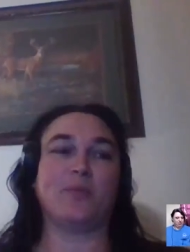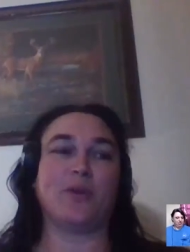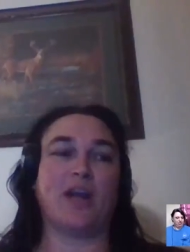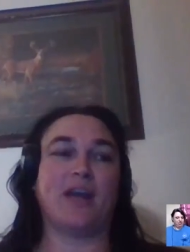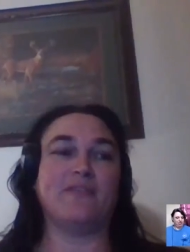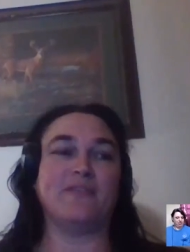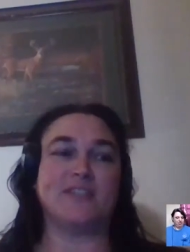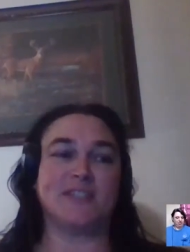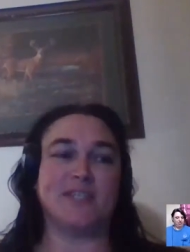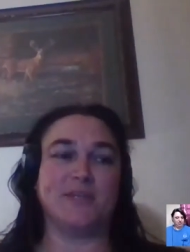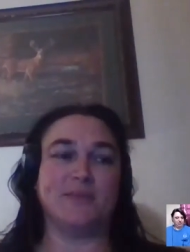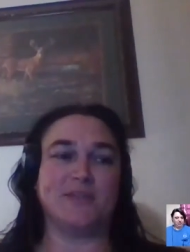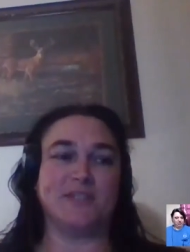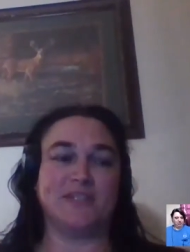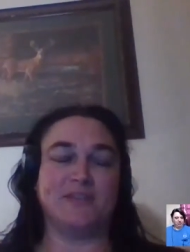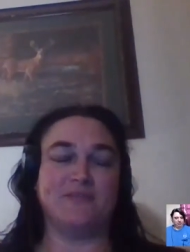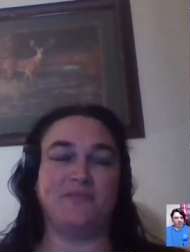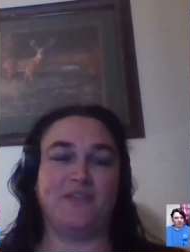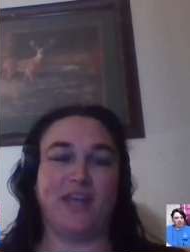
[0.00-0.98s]
privacy
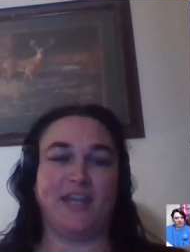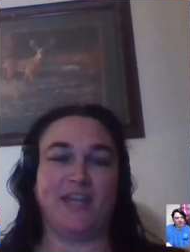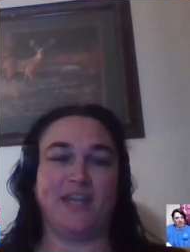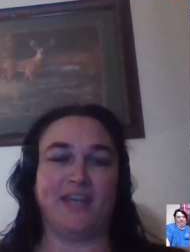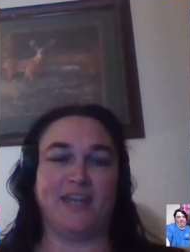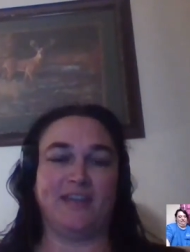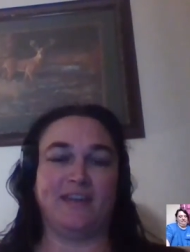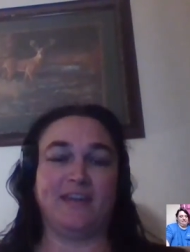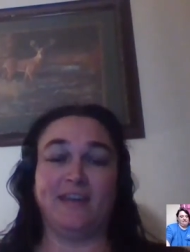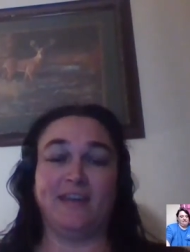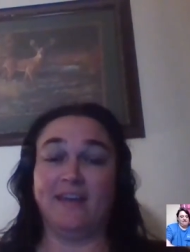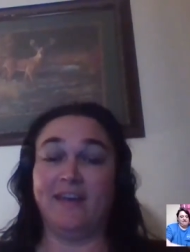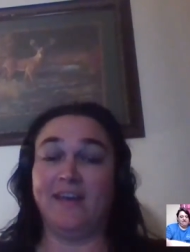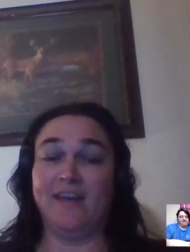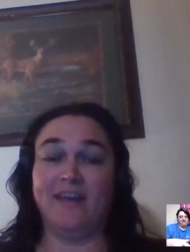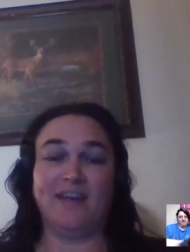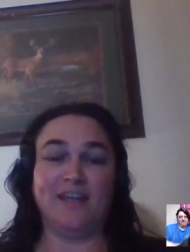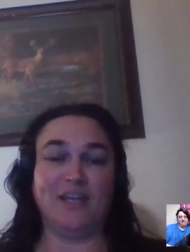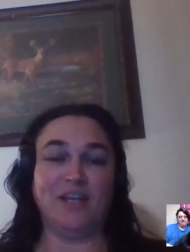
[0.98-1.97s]
was invaded.
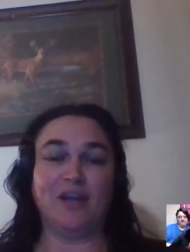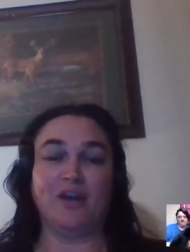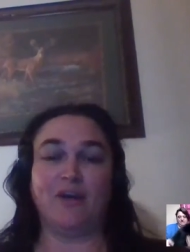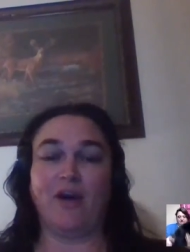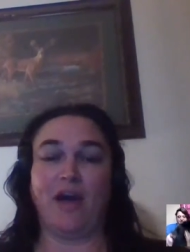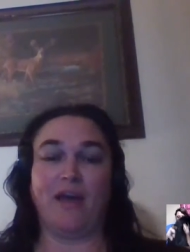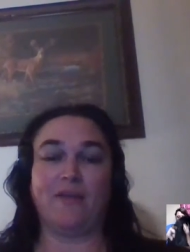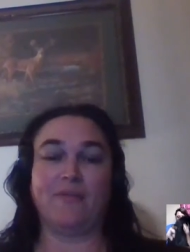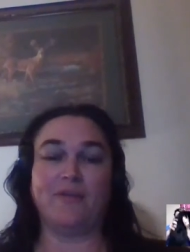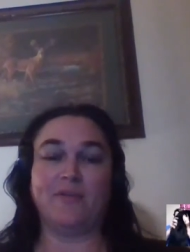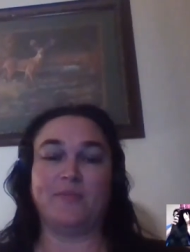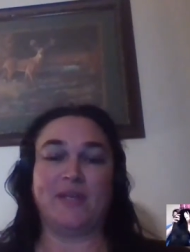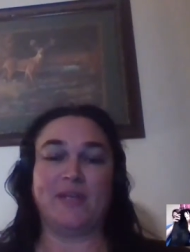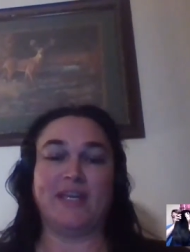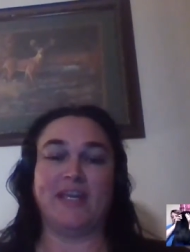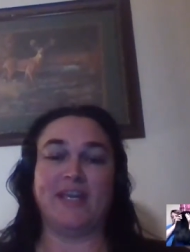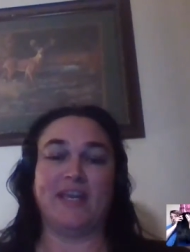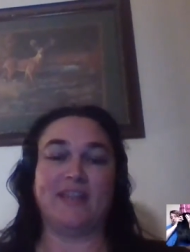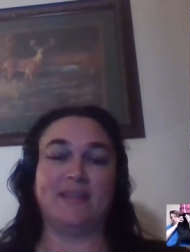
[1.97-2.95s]
I would
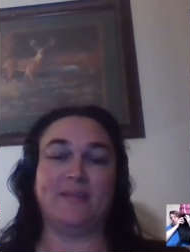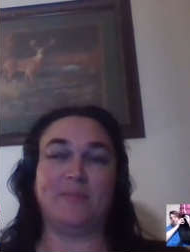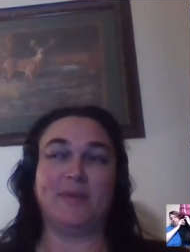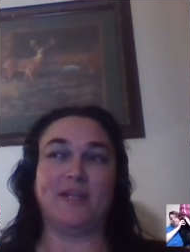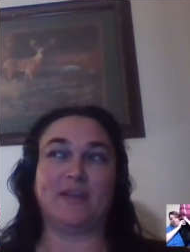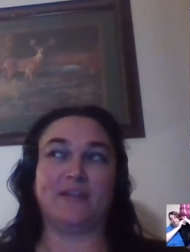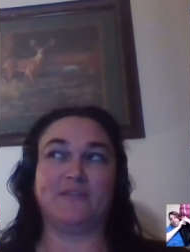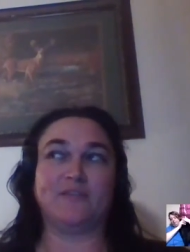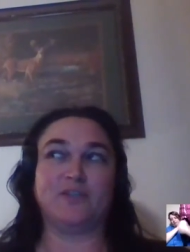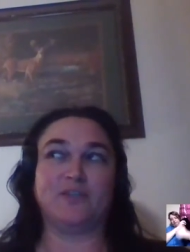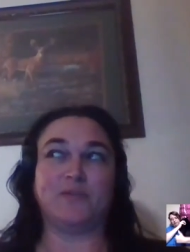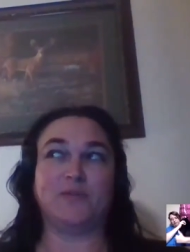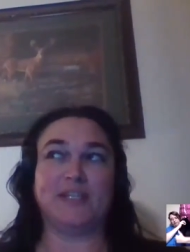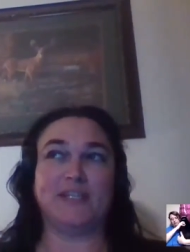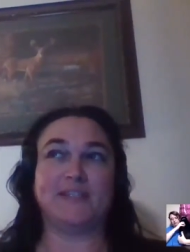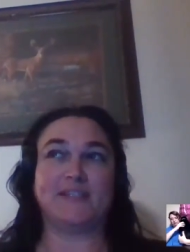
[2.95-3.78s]
be in the middle of doing